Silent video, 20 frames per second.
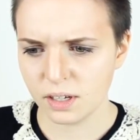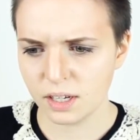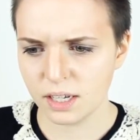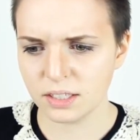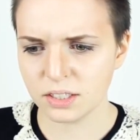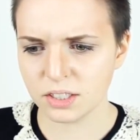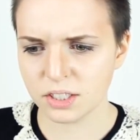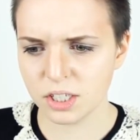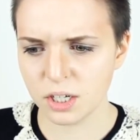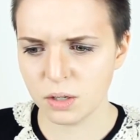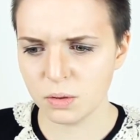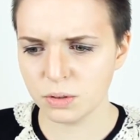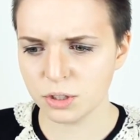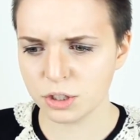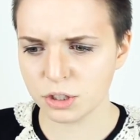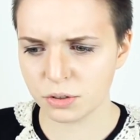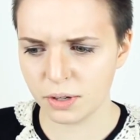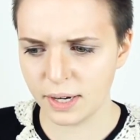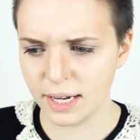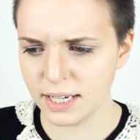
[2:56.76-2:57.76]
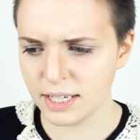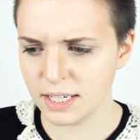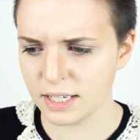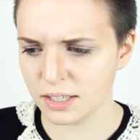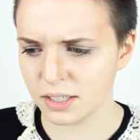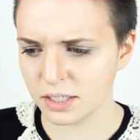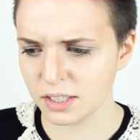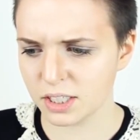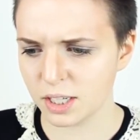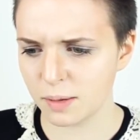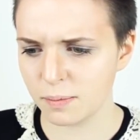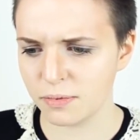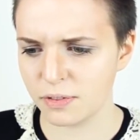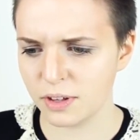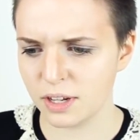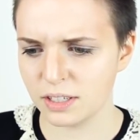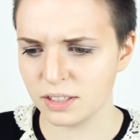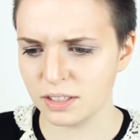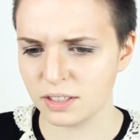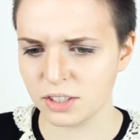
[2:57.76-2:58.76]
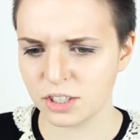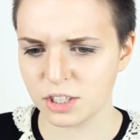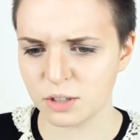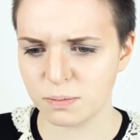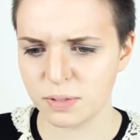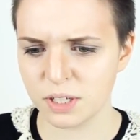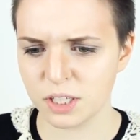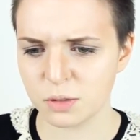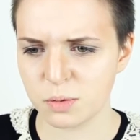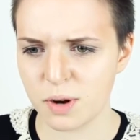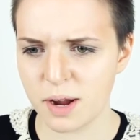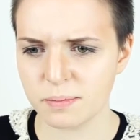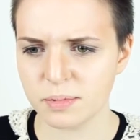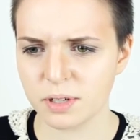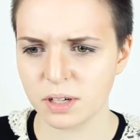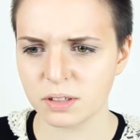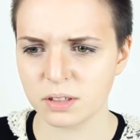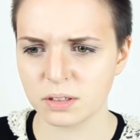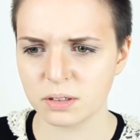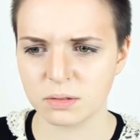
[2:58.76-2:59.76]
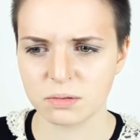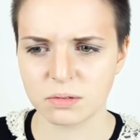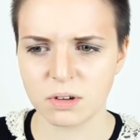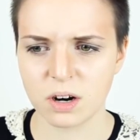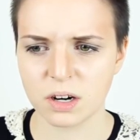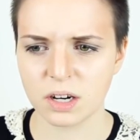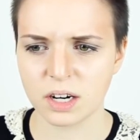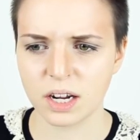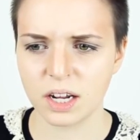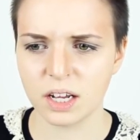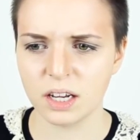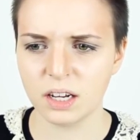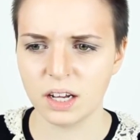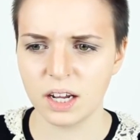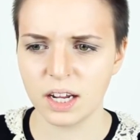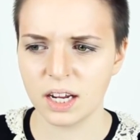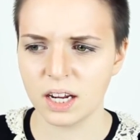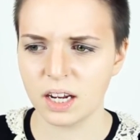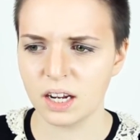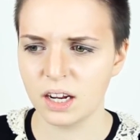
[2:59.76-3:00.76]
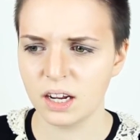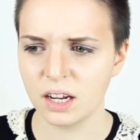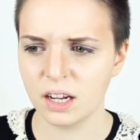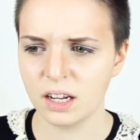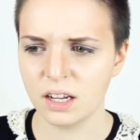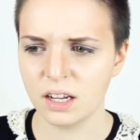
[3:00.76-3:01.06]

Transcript: It's still treated as something that should be swept under the rug, and I.